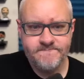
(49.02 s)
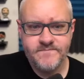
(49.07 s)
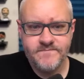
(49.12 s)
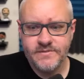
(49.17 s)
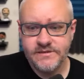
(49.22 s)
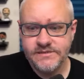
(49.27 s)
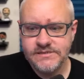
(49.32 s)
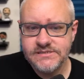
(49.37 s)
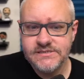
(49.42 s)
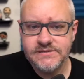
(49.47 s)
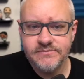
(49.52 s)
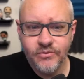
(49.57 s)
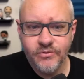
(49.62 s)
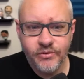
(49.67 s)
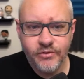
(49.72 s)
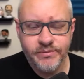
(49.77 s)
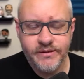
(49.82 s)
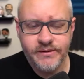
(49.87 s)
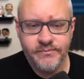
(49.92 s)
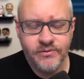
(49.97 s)
Some more
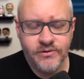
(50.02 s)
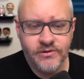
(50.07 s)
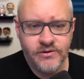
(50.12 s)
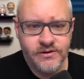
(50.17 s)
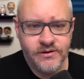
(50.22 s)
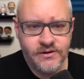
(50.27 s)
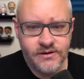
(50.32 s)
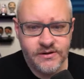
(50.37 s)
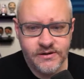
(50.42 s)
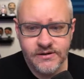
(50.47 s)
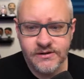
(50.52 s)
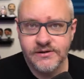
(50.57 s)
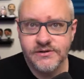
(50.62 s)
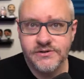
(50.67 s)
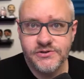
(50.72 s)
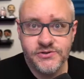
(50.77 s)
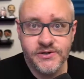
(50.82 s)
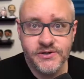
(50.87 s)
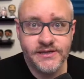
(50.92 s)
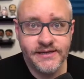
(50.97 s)
people are
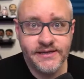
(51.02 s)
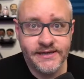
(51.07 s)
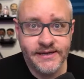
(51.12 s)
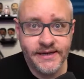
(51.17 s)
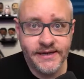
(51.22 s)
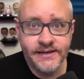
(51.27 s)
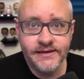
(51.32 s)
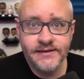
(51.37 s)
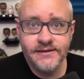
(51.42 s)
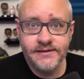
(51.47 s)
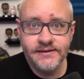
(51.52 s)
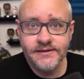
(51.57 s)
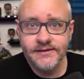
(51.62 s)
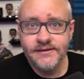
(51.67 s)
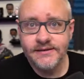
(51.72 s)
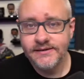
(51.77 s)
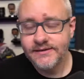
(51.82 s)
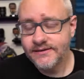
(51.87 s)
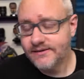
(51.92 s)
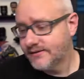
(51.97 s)
trickling in.
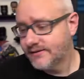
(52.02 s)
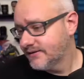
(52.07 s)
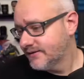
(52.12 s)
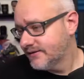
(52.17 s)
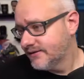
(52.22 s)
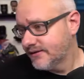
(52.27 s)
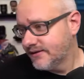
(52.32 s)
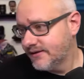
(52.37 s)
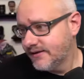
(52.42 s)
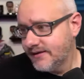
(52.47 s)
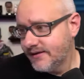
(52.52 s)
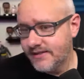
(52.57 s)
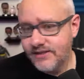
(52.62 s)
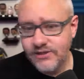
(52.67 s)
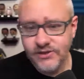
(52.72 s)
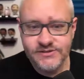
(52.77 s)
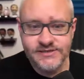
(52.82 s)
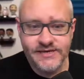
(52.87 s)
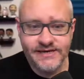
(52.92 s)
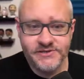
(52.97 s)

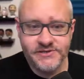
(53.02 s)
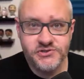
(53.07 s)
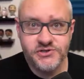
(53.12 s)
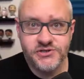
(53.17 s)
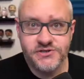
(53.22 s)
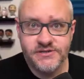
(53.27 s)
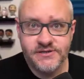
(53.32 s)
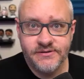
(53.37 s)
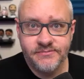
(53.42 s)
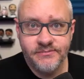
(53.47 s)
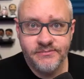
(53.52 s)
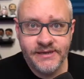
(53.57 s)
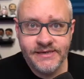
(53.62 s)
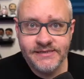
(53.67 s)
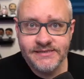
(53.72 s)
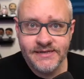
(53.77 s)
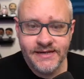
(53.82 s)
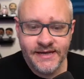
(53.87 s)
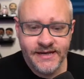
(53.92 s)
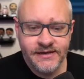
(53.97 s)
Looks like it's just me
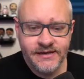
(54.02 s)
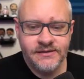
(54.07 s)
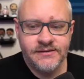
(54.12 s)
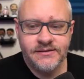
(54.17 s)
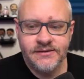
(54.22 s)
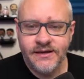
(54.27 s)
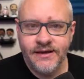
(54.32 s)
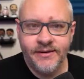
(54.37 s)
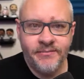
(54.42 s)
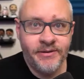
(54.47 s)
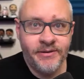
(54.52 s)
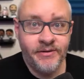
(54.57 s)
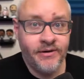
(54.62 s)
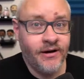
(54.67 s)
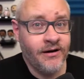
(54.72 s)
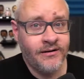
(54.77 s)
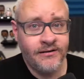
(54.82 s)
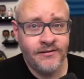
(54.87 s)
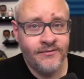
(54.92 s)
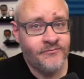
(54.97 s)
today. I mean,
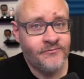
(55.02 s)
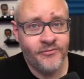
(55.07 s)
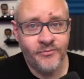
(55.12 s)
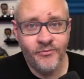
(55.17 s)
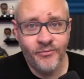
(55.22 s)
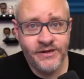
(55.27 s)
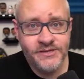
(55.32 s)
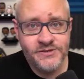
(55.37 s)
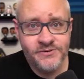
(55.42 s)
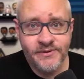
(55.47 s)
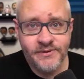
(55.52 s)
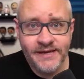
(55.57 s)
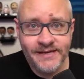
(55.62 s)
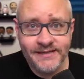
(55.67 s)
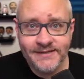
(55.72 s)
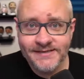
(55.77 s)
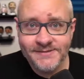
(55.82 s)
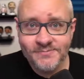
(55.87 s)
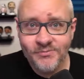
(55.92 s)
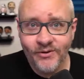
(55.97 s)
from week to week at
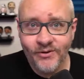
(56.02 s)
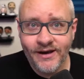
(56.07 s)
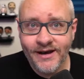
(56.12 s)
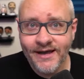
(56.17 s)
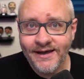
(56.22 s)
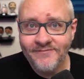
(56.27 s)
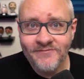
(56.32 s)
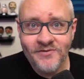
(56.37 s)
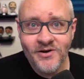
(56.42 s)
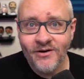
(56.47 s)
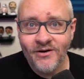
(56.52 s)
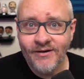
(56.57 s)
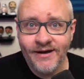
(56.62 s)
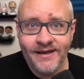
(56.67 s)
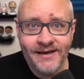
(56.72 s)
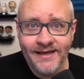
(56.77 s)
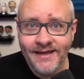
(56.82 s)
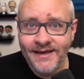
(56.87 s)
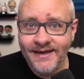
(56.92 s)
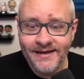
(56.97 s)
this point, I have no
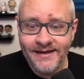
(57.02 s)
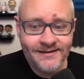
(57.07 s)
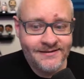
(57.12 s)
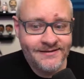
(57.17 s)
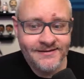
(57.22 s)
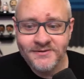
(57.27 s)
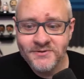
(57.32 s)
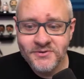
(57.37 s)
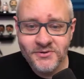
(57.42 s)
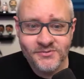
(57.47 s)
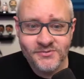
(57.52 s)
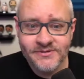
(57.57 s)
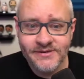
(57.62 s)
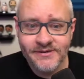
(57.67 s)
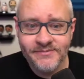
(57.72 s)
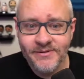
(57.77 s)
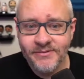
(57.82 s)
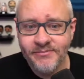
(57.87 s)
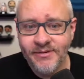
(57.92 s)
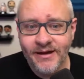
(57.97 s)
idea who's going
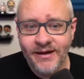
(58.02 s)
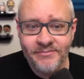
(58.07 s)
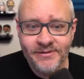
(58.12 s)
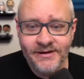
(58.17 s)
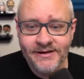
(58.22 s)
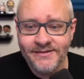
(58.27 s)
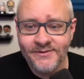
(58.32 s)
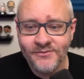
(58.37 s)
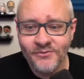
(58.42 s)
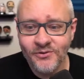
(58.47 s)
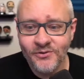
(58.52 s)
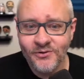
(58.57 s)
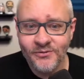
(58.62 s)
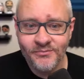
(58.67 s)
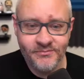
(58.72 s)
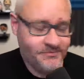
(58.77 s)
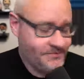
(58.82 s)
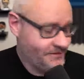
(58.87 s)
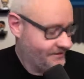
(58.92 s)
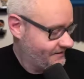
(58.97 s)
to be popping in the
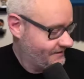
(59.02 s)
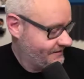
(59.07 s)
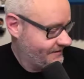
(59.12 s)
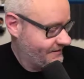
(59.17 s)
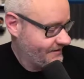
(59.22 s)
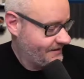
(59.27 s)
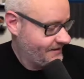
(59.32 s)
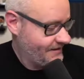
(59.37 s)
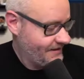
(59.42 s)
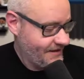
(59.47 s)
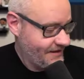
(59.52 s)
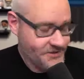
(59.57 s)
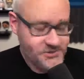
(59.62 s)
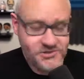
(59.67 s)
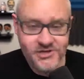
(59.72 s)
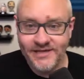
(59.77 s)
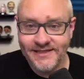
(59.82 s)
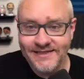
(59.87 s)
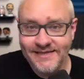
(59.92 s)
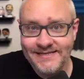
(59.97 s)
room and
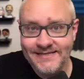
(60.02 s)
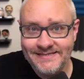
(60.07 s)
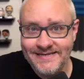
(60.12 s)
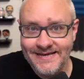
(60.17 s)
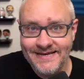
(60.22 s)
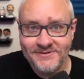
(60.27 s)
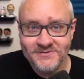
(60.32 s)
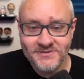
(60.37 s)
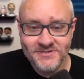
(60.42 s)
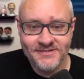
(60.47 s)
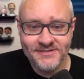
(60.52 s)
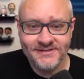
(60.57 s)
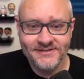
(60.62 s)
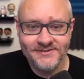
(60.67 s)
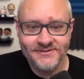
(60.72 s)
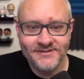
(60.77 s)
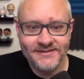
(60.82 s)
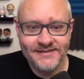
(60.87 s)
check things out. So